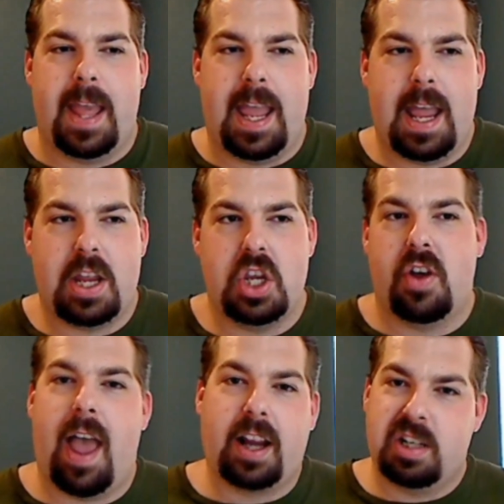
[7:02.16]
and
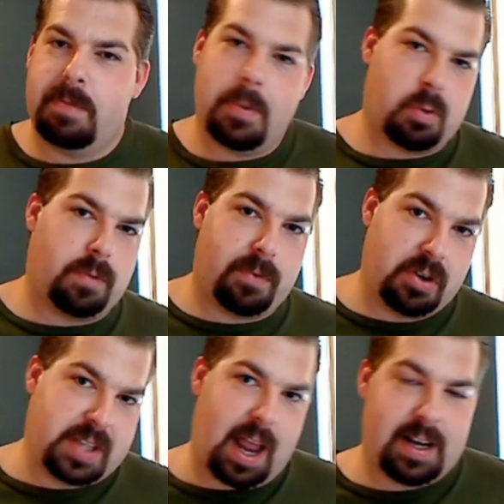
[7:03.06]
you'll actually be able to
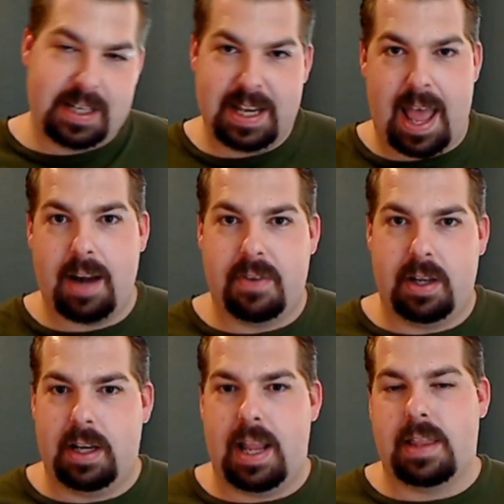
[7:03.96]
reverse that to get out of
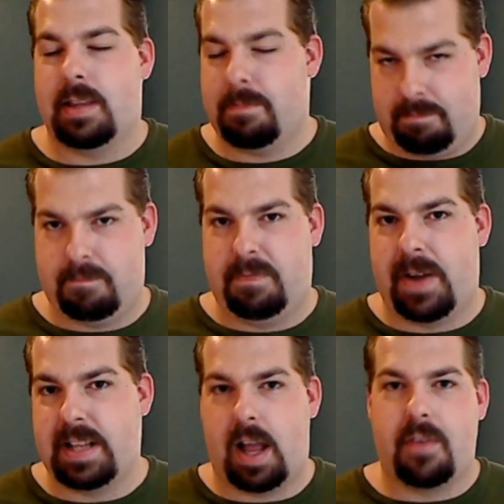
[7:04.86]
it. And
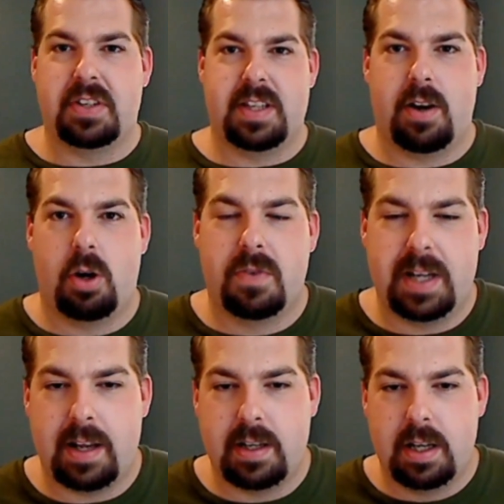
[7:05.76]
fight's obviously not over
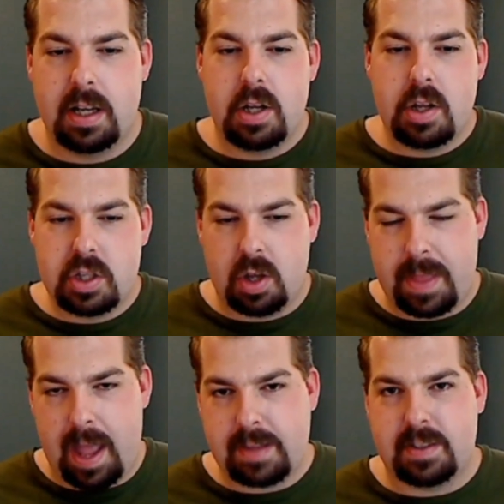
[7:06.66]
yet. So
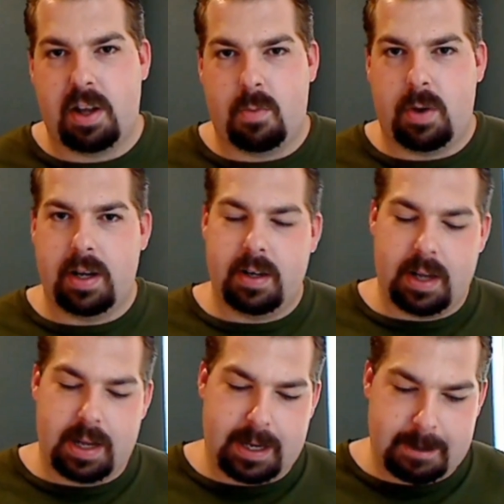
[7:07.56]
that's a good one.
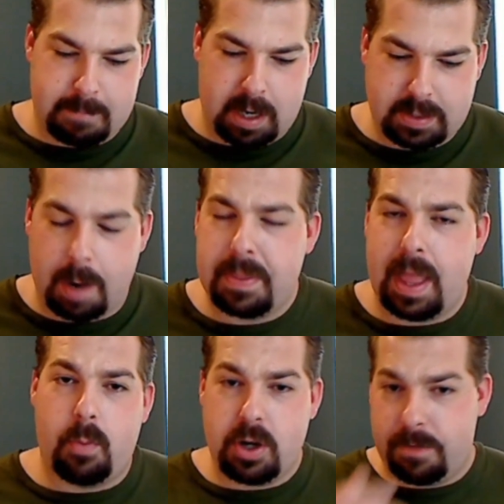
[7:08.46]
On top of
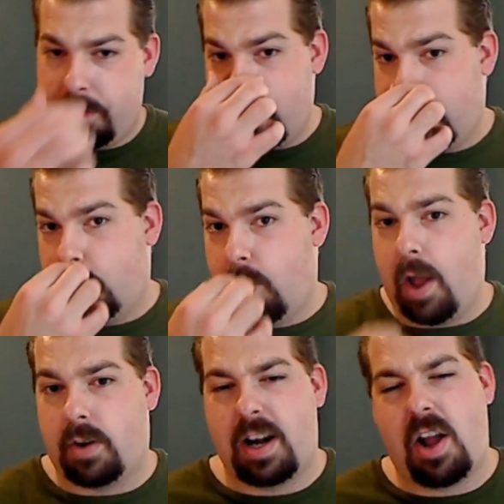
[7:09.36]
that, when you're fighting on the
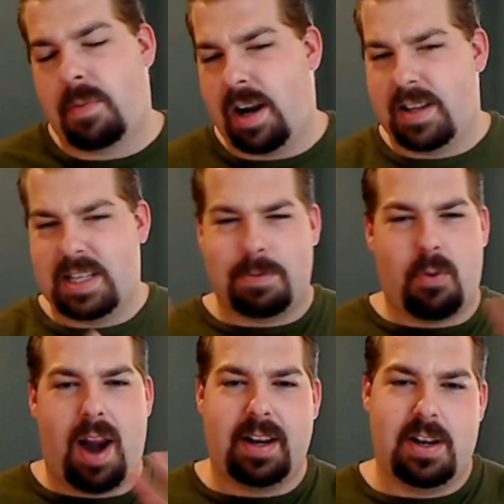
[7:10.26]
ground, I know I'm kind of
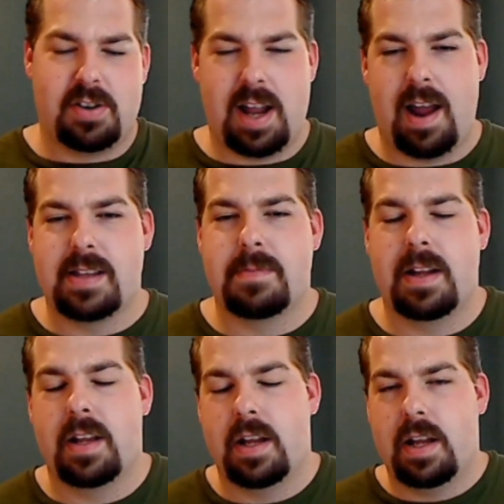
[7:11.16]
sporadic here, guys,
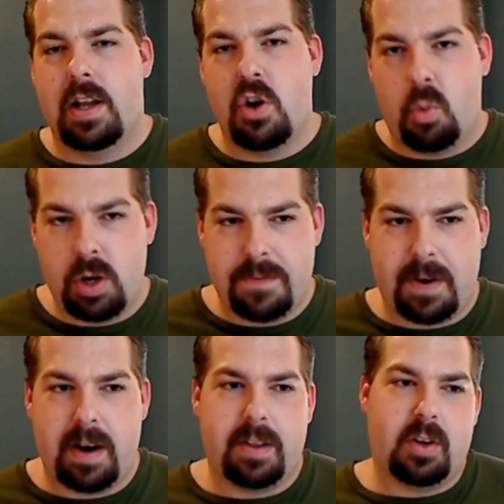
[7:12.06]
but when you're
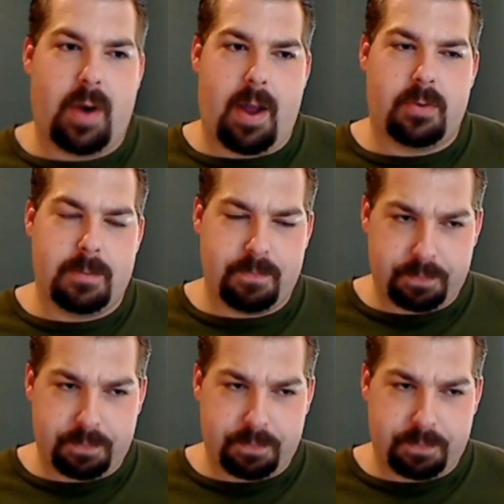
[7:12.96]
fighting on the ground,